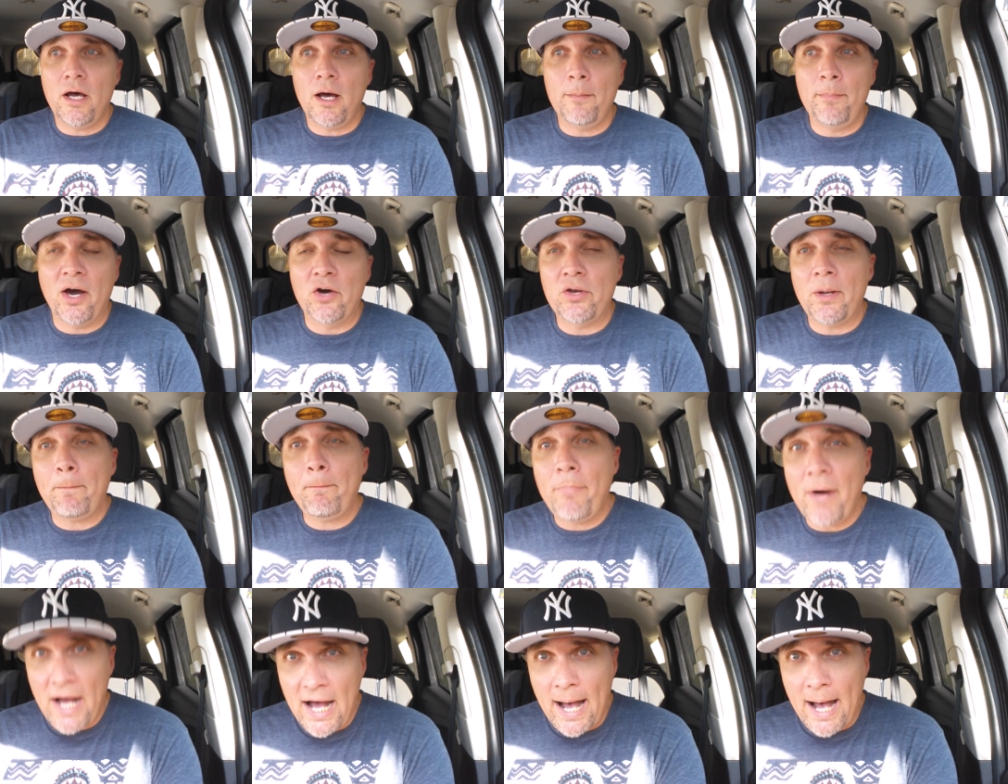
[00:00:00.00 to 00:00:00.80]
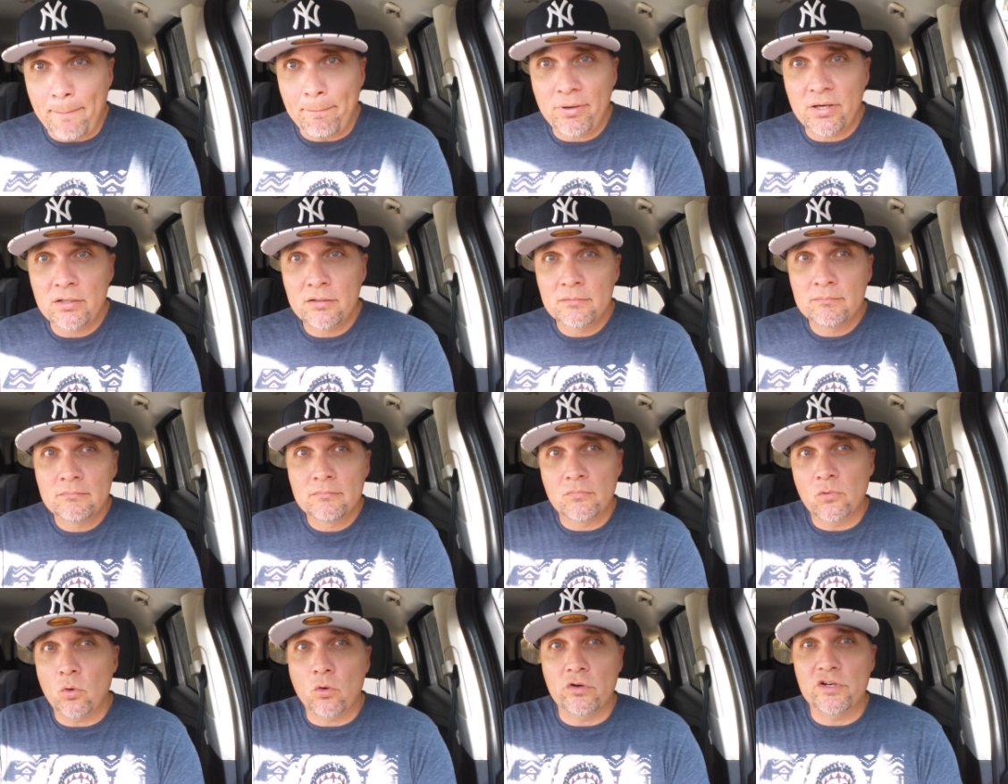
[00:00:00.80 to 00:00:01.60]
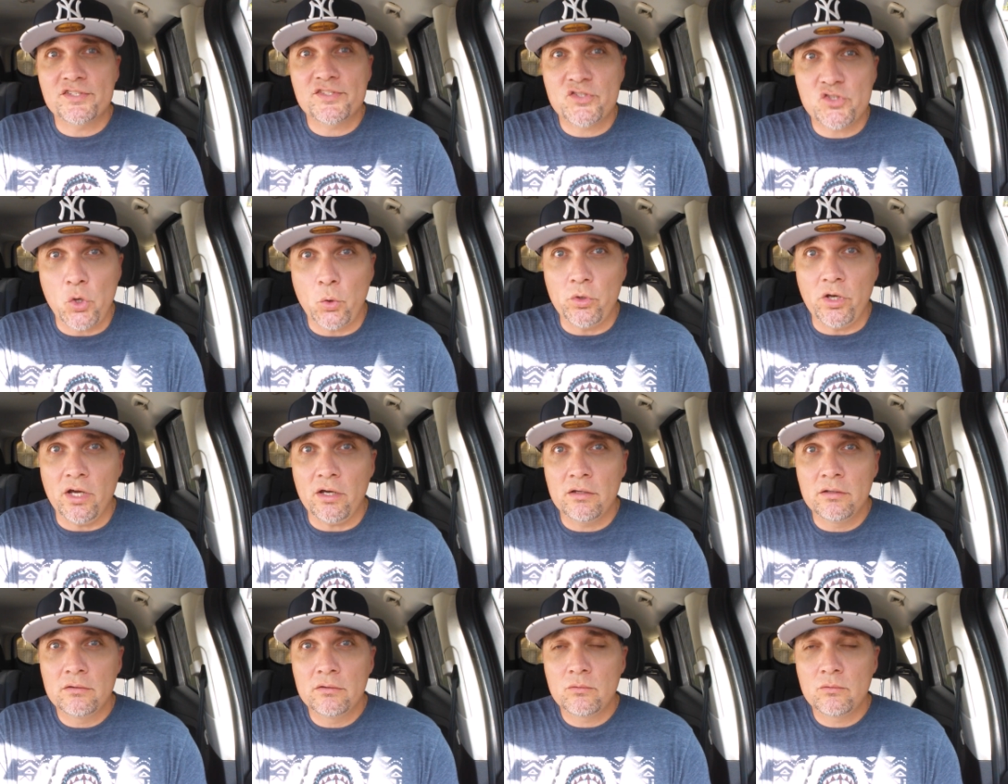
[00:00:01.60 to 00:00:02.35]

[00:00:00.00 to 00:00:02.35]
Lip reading: about a pop or a soda.